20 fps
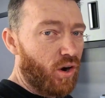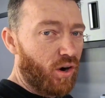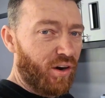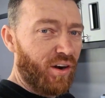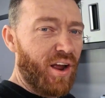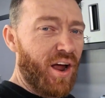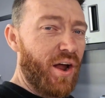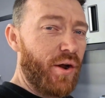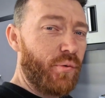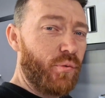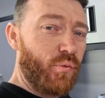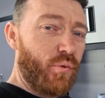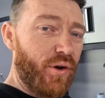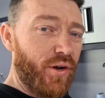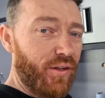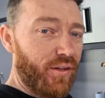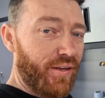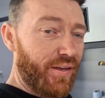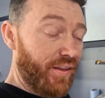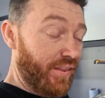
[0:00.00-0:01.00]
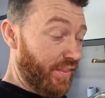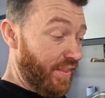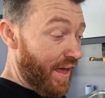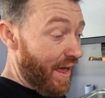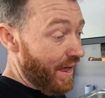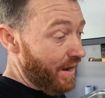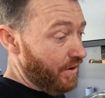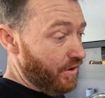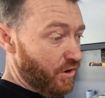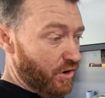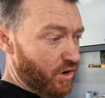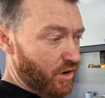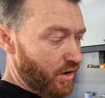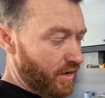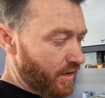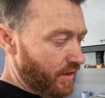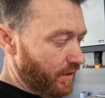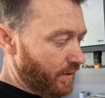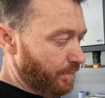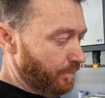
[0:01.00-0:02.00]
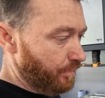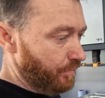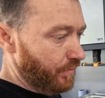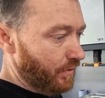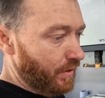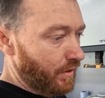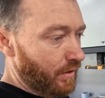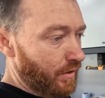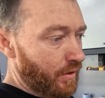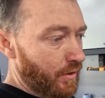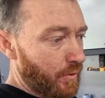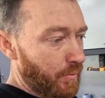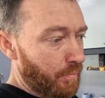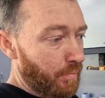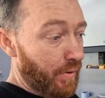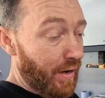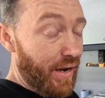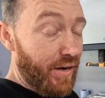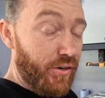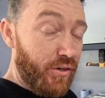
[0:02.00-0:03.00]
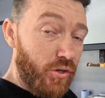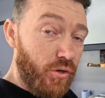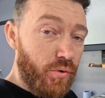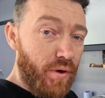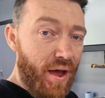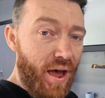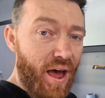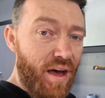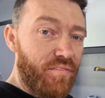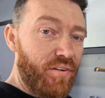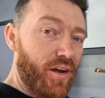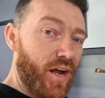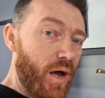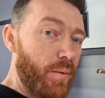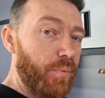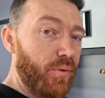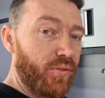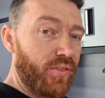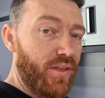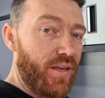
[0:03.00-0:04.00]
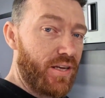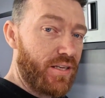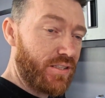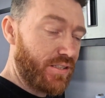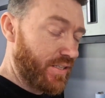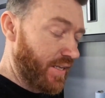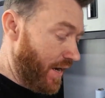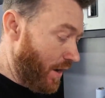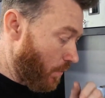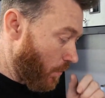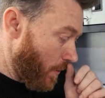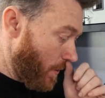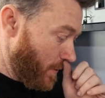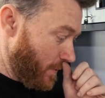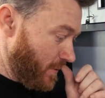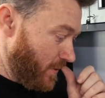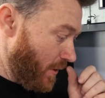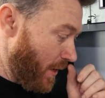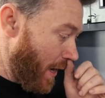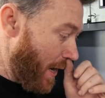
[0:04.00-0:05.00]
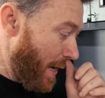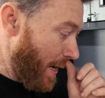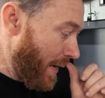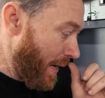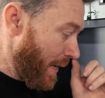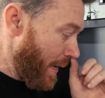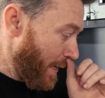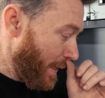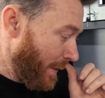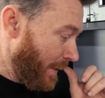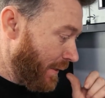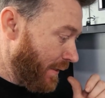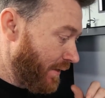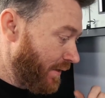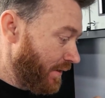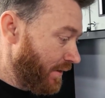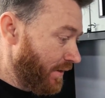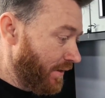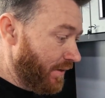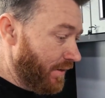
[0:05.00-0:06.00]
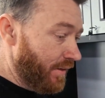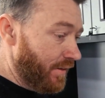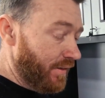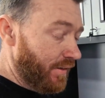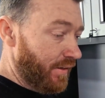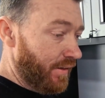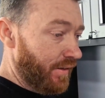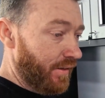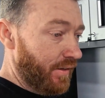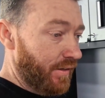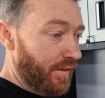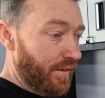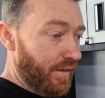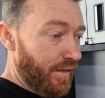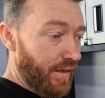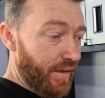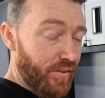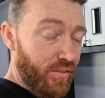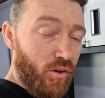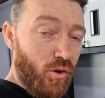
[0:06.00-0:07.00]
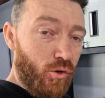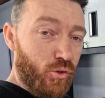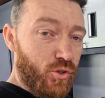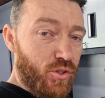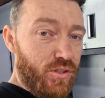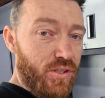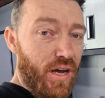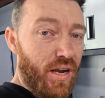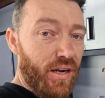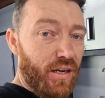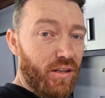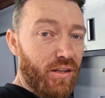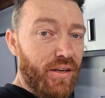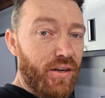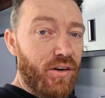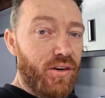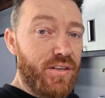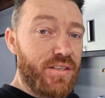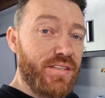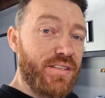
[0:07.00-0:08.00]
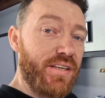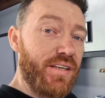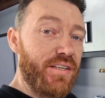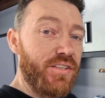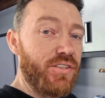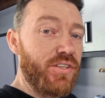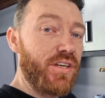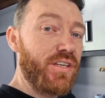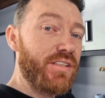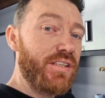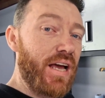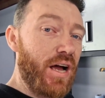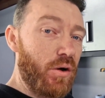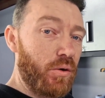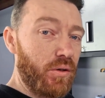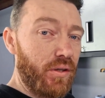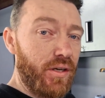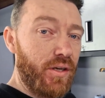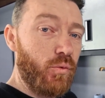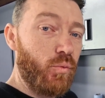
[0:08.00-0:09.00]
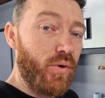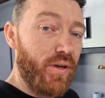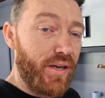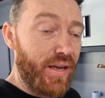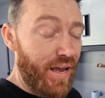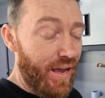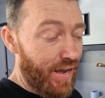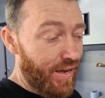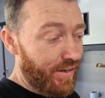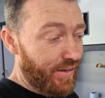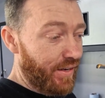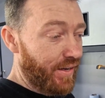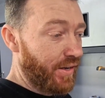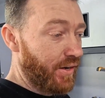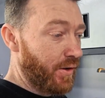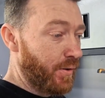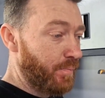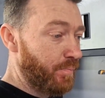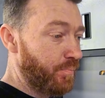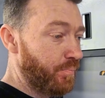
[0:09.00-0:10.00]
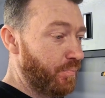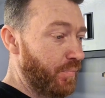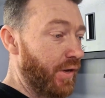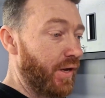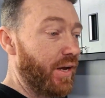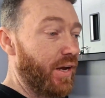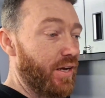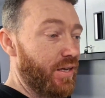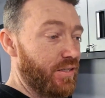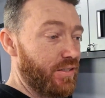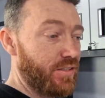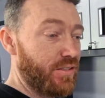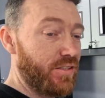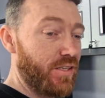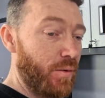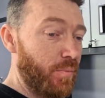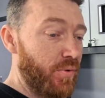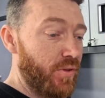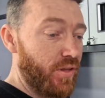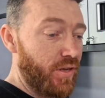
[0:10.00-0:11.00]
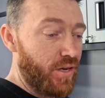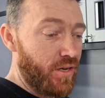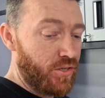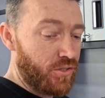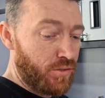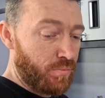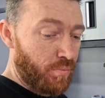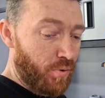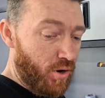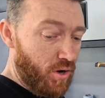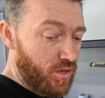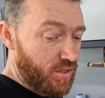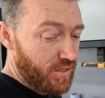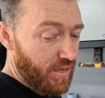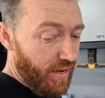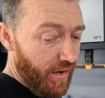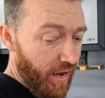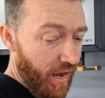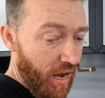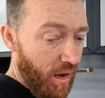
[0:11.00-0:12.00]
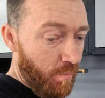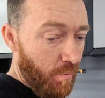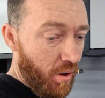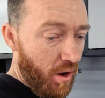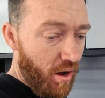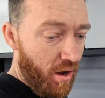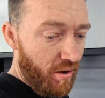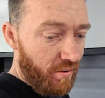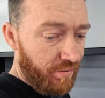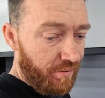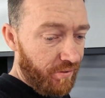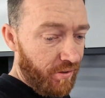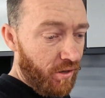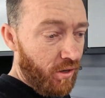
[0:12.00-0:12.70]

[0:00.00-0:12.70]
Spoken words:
are not really that dirty, but I do have a couple things that I want to try in the ultrasonic cleaner to see just how clean we can get them, because some of the engine parts that came off